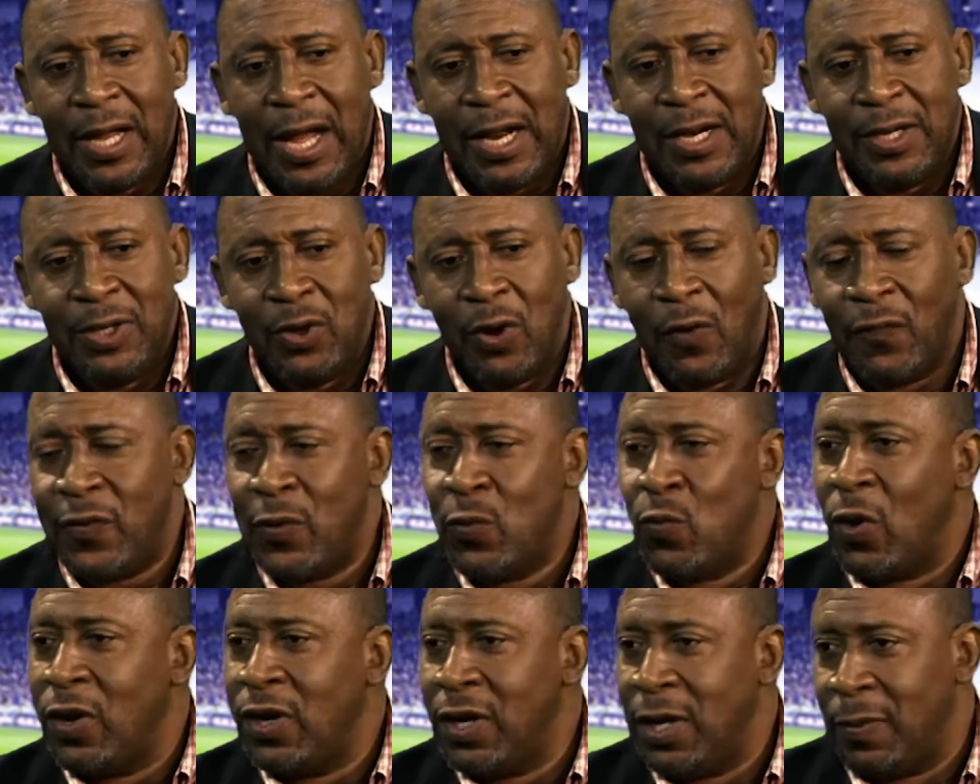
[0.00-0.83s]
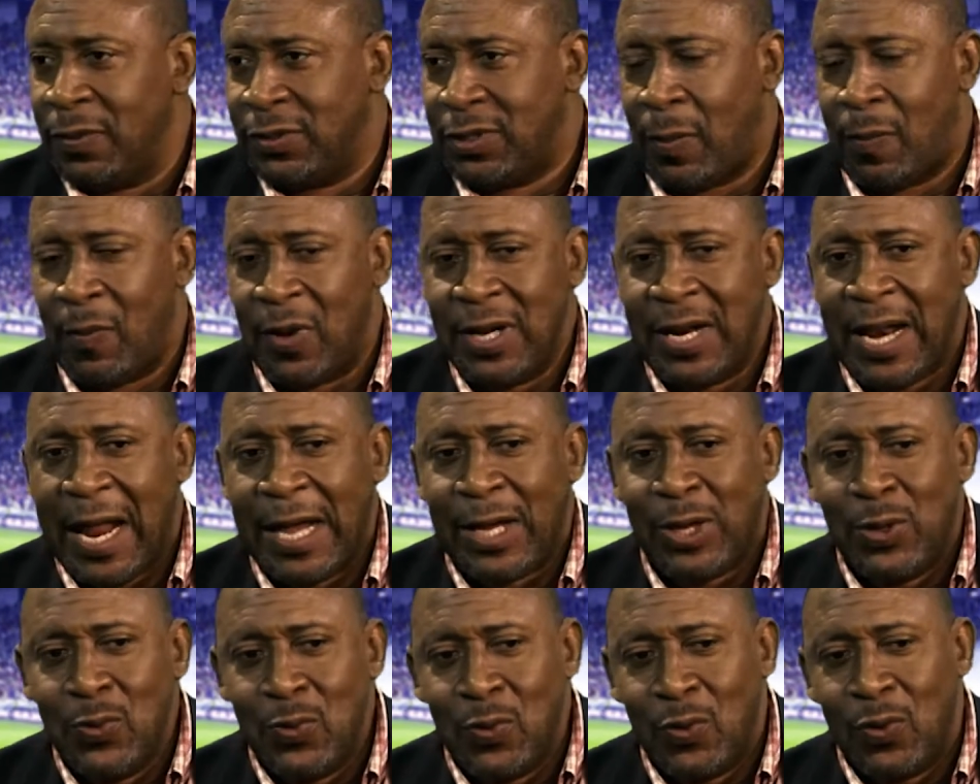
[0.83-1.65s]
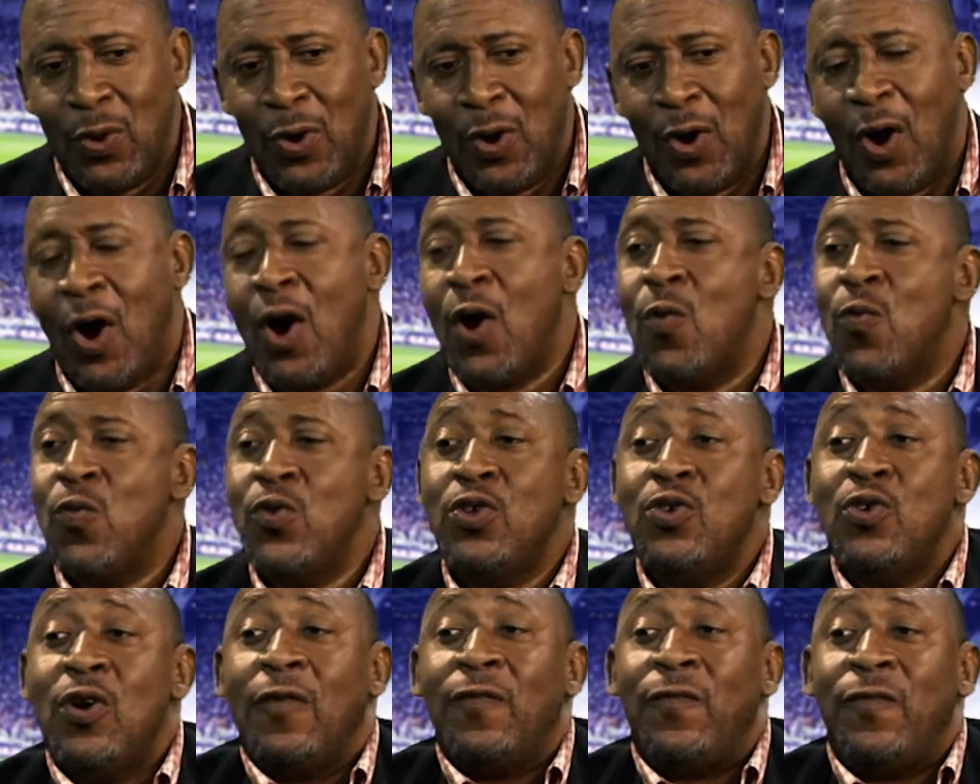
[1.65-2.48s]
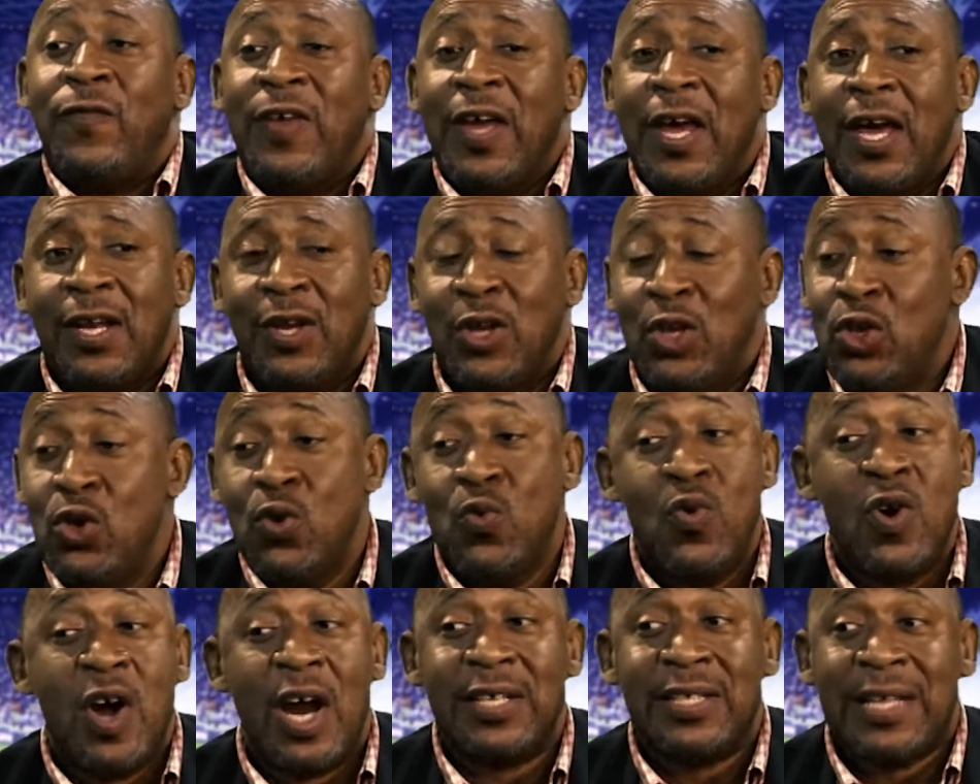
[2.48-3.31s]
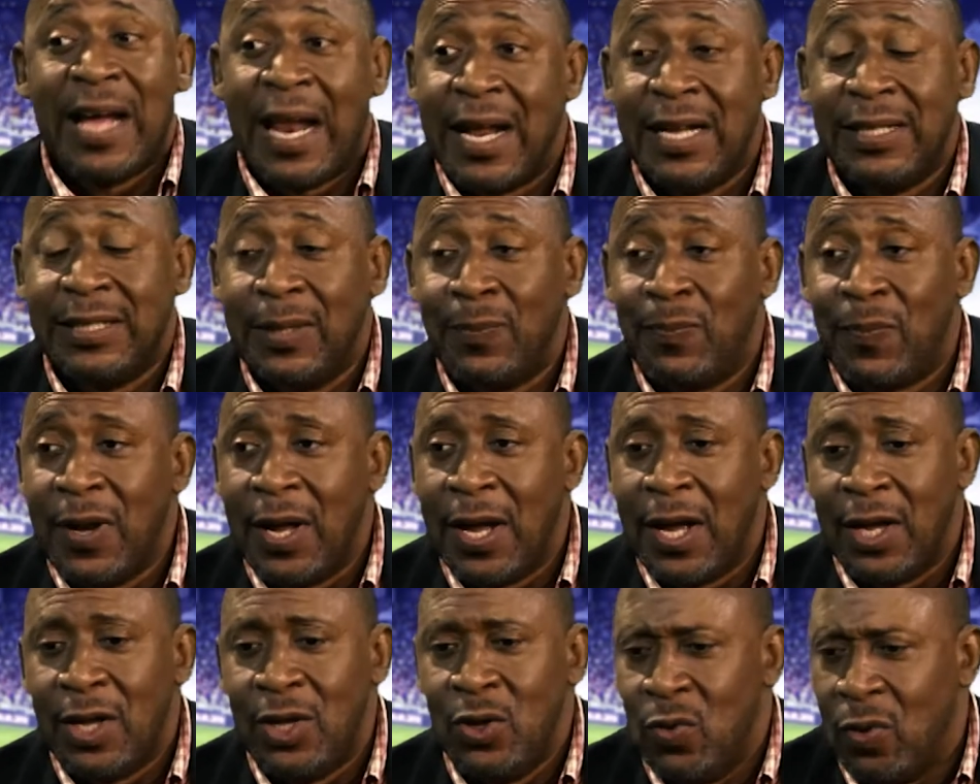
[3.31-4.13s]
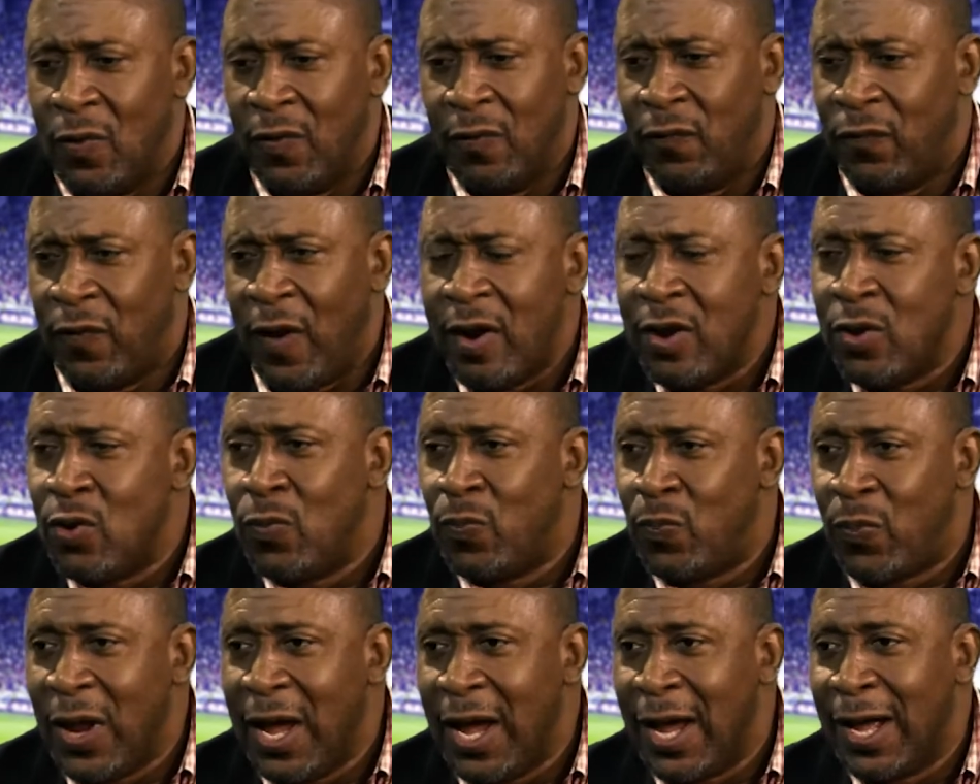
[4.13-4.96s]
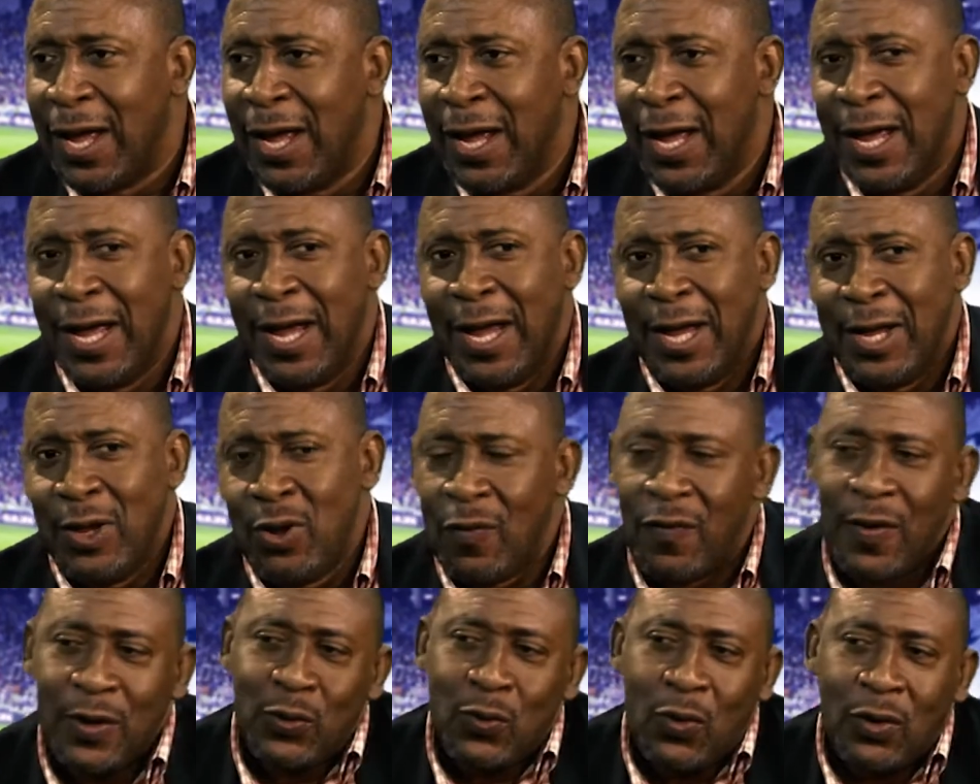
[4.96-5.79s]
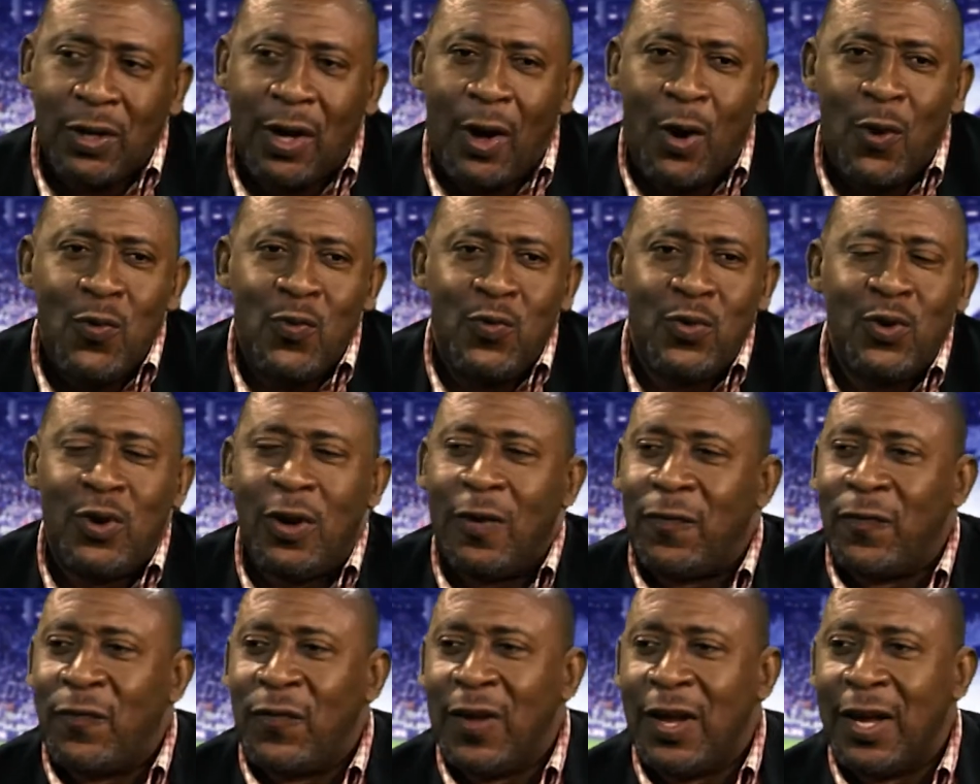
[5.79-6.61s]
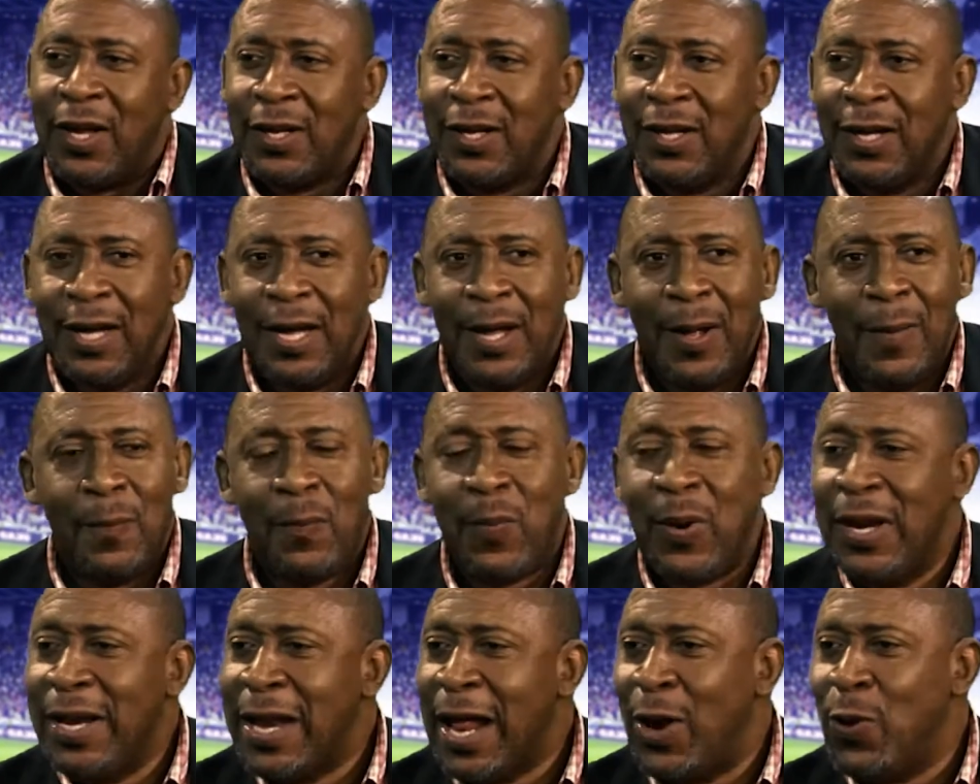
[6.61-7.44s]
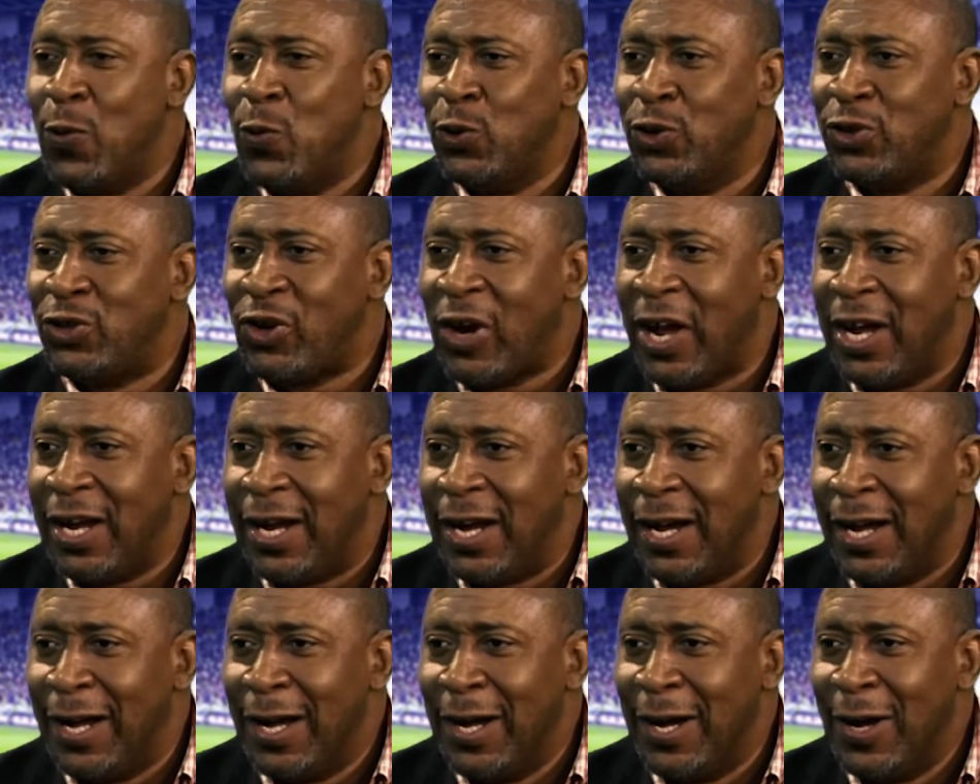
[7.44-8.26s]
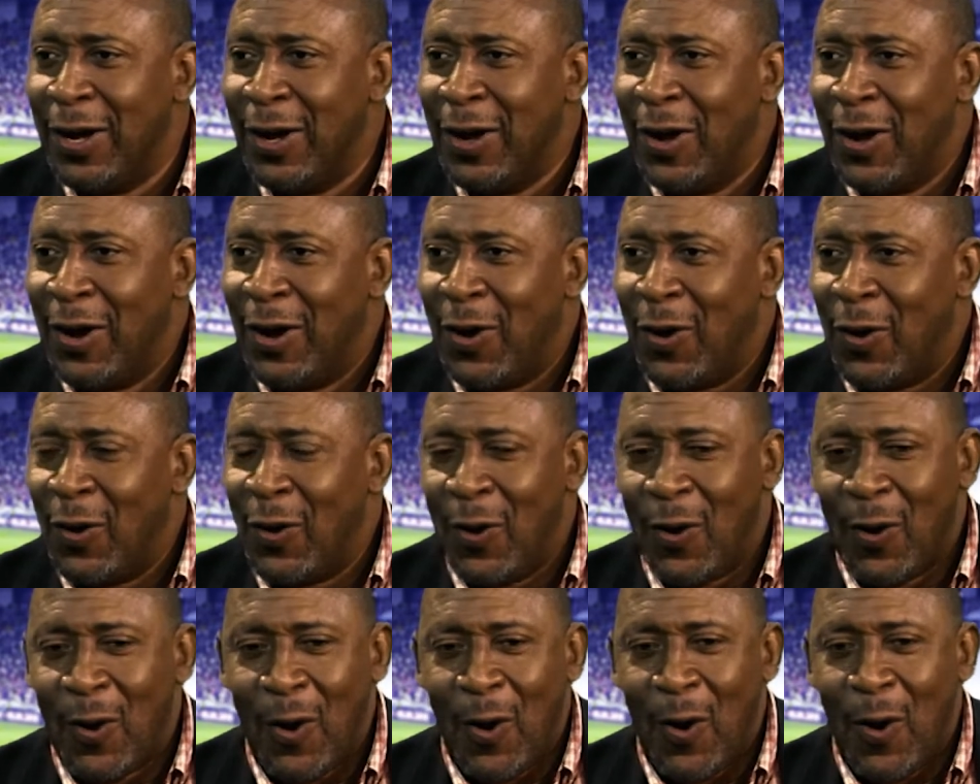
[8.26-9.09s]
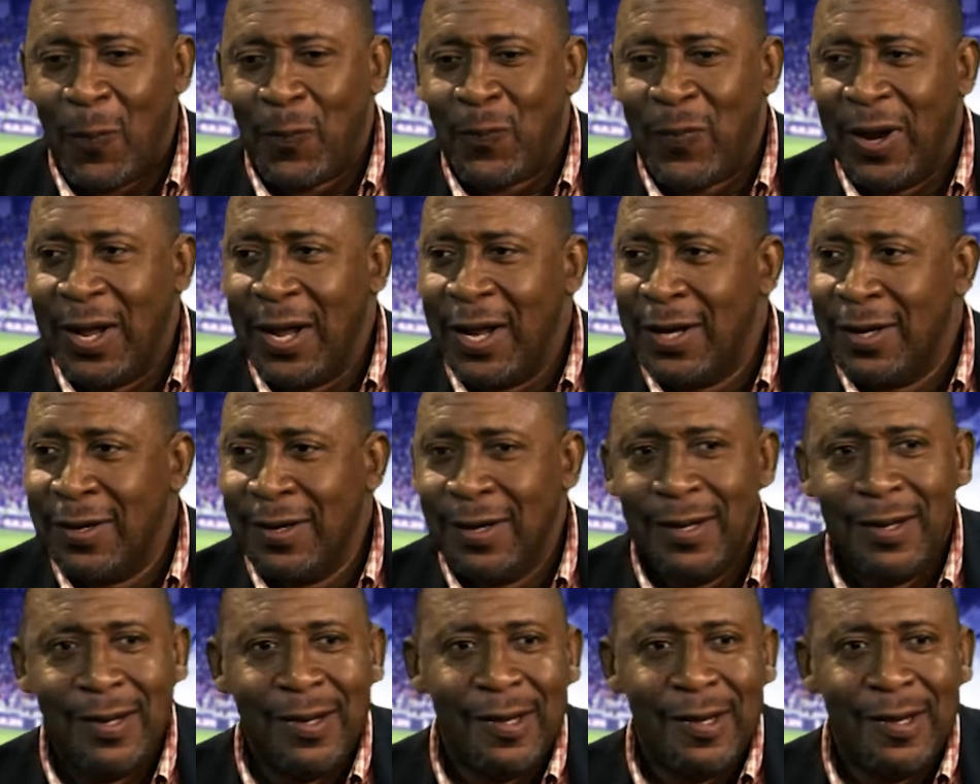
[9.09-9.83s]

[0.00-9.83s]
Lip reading: you often wonder, somebody like you, how would you have fared? You were a talented player. You were a very good player. You ever thought how you would have fared playing a lone striker or playing